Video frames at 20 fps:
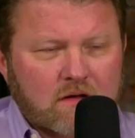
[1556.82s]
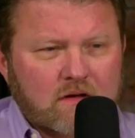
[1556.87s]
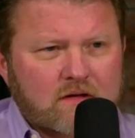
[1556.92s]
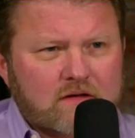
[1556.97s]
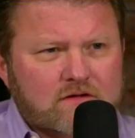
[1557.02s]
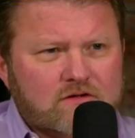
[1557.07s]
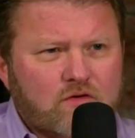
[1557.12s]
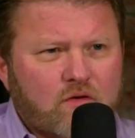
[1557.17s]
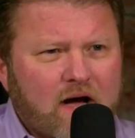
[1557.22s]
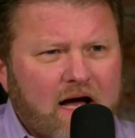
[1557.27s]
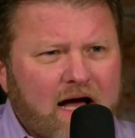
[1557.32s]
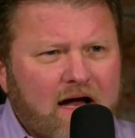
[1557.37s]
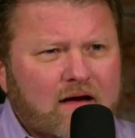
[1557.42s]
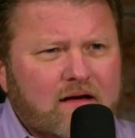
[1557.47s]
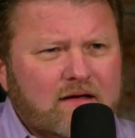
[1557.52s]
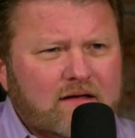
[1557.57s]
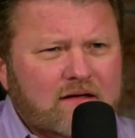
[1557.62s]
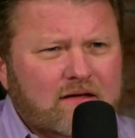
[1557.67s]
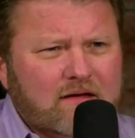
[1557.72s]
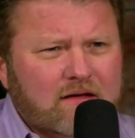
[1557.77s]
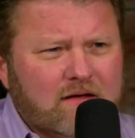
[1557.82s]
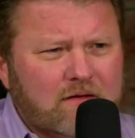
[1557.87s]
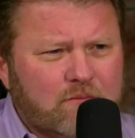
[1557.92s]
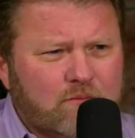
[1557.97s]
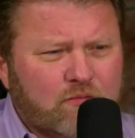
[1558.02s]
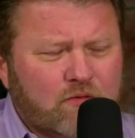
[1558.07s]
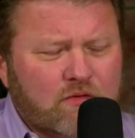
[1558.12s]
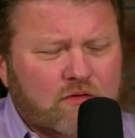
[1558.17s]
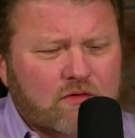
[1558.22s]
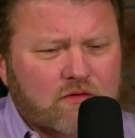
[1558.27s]
So how did it get
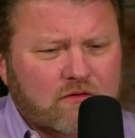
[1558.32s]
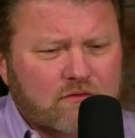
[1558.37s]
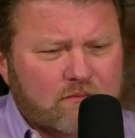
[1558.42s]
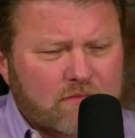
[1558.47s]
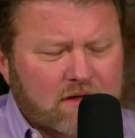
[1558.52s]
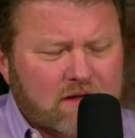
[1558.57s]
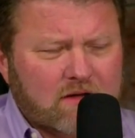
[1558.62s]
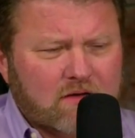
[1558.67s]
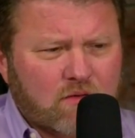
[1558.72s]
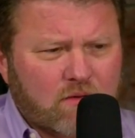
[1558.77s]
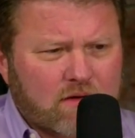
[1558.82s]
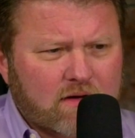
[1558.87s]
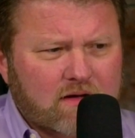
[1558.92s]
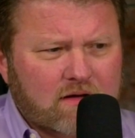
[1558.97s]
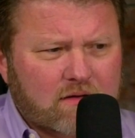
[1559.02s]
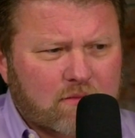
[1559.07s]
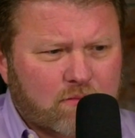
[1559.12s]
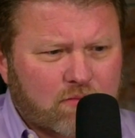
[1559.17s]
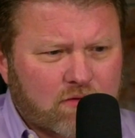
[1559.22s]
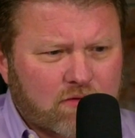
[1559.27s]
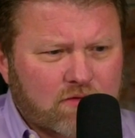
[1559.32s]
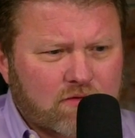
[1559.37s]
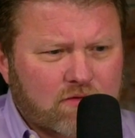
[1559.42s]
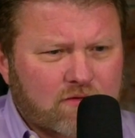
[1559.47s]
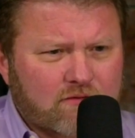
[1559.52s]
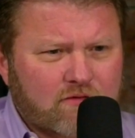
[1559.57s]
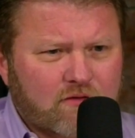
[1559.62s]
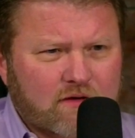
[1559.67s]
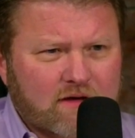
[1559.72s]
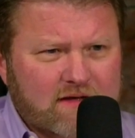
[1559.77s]
approved? Bitcoin get
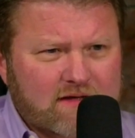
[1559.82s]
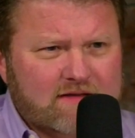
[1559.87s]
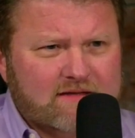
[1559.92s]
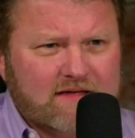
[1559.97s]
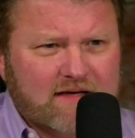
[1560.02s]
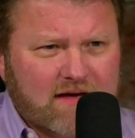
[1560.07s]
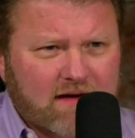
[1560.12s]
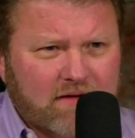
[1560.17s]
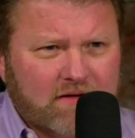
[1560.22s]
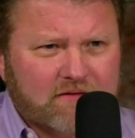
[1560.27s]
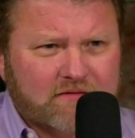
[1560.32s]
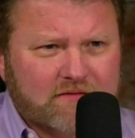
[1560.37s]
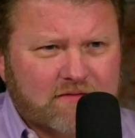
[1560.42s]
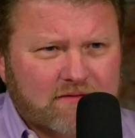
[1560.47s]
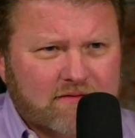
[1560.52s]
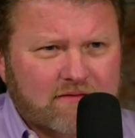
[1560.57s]
approved for an ETF?